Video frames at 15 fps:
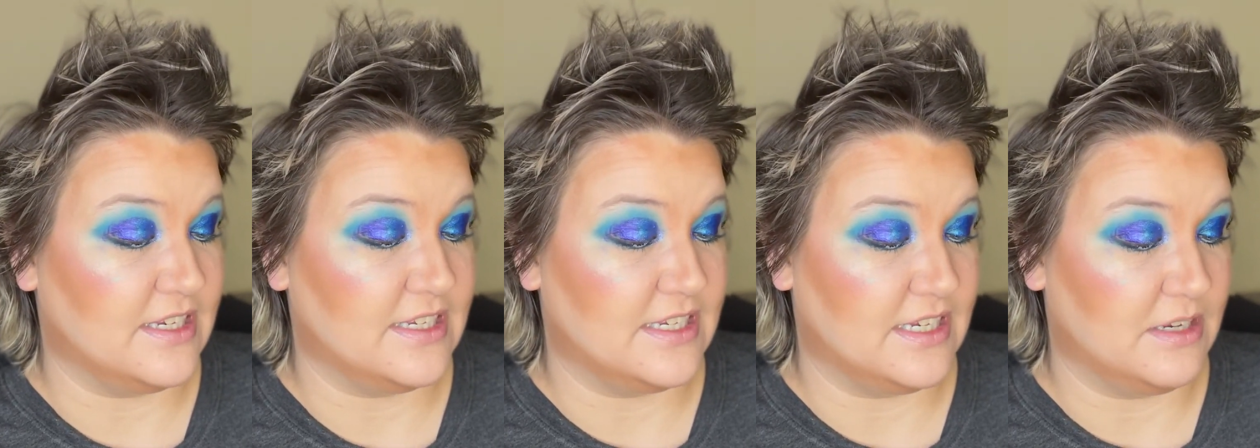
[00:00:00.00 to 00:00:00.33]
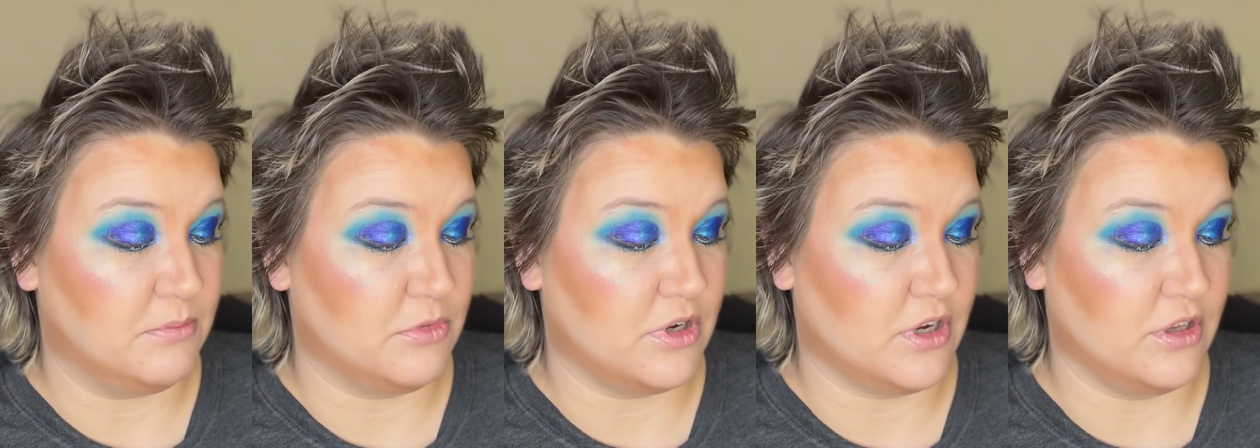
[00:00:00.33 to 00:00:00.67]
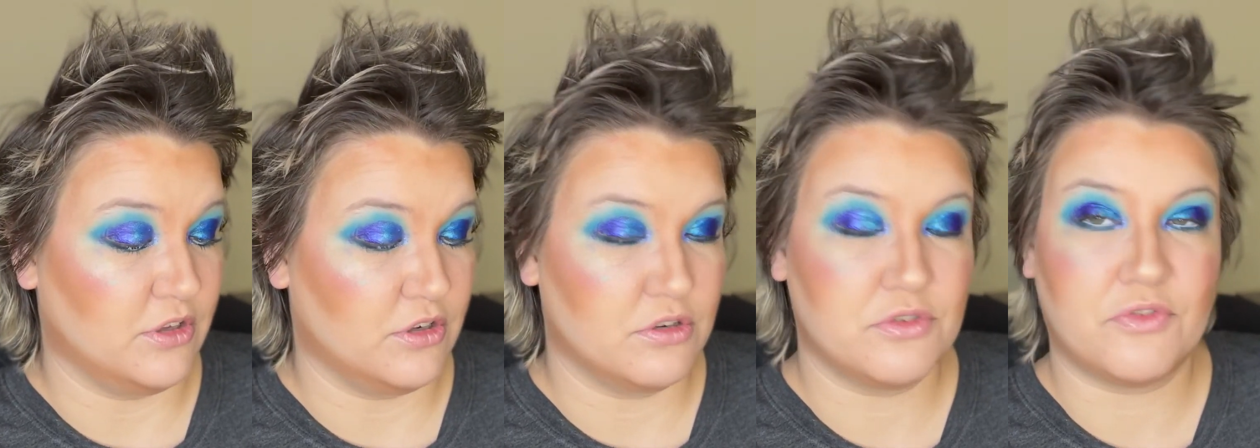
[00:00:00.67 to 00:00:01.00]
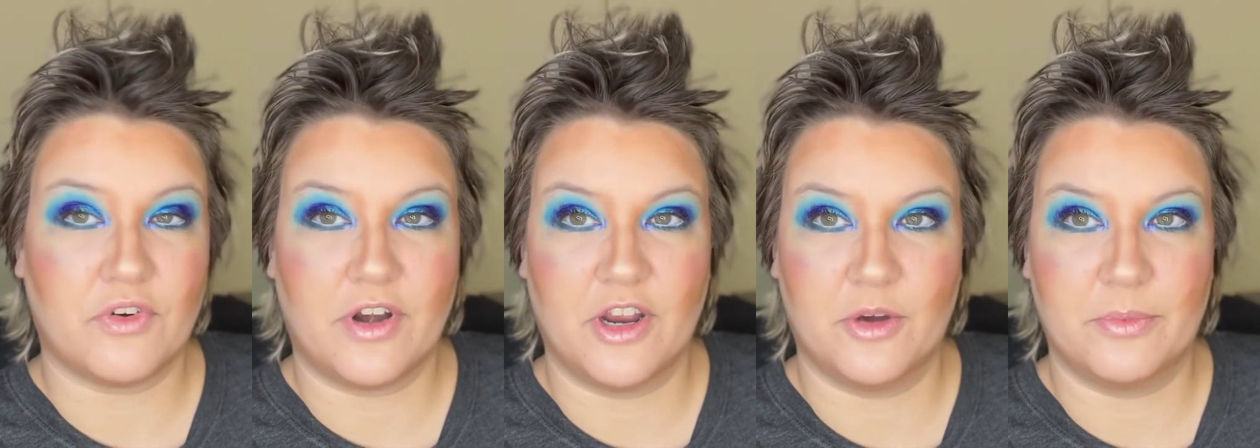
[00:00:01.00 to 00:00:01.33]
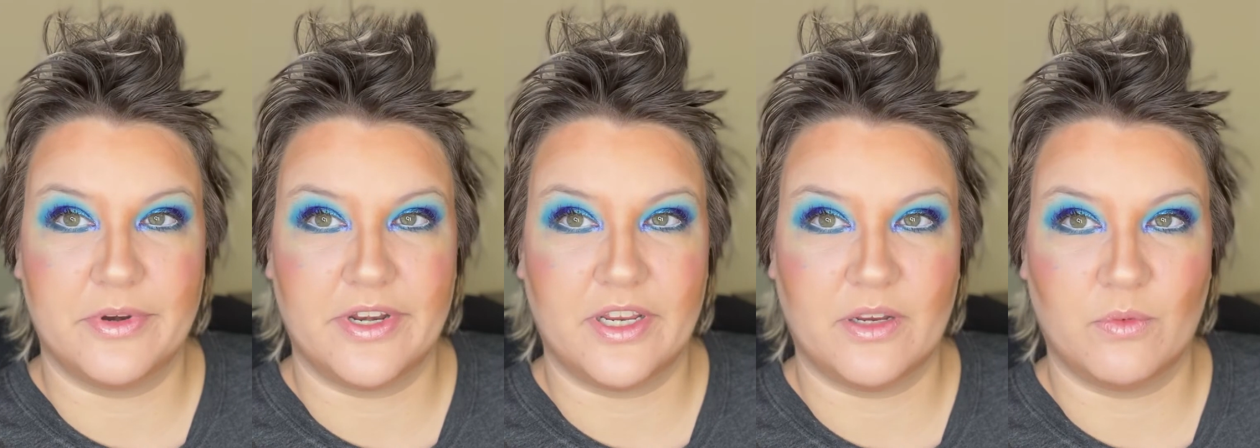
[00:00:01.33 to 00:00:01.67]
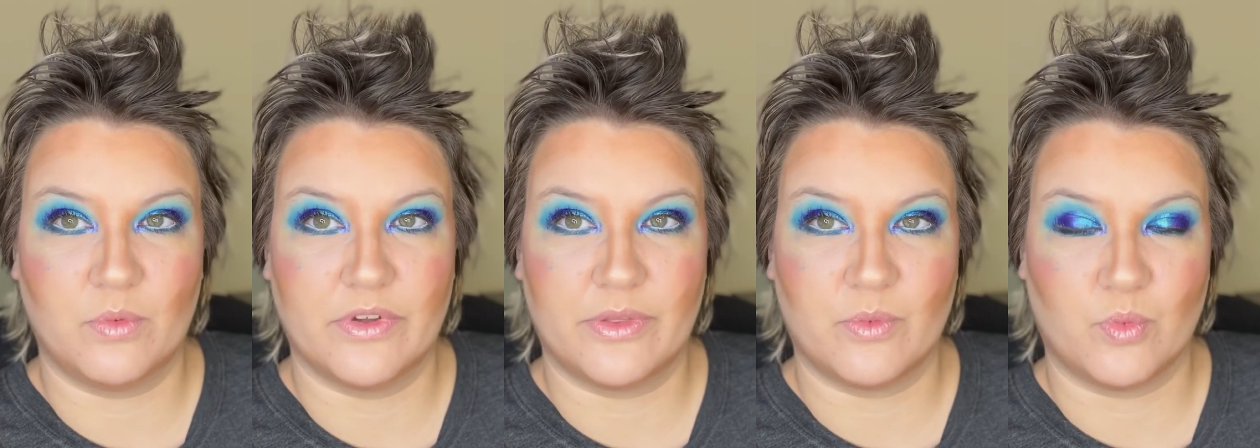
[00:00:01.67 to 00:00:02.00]
deep colors for helping
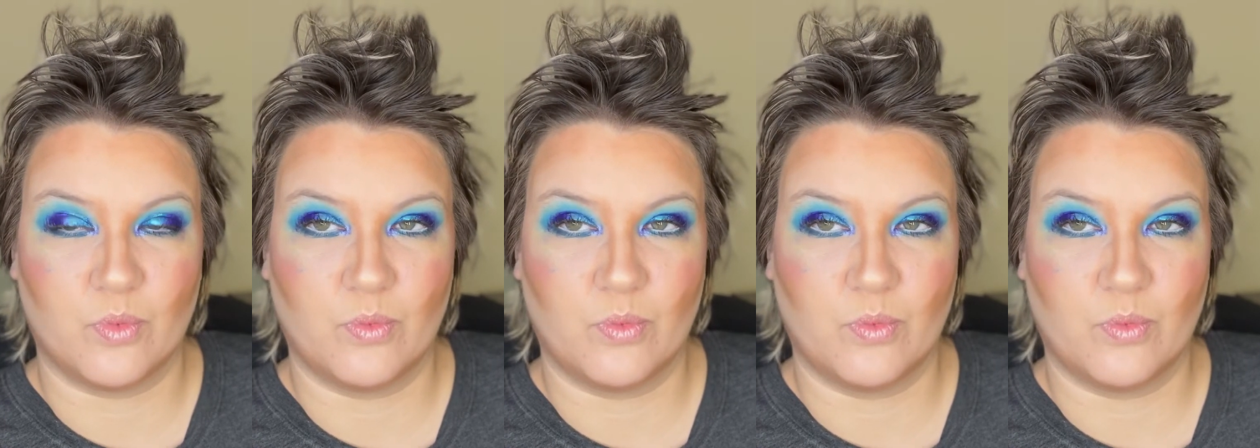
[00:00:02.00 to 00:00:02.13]
with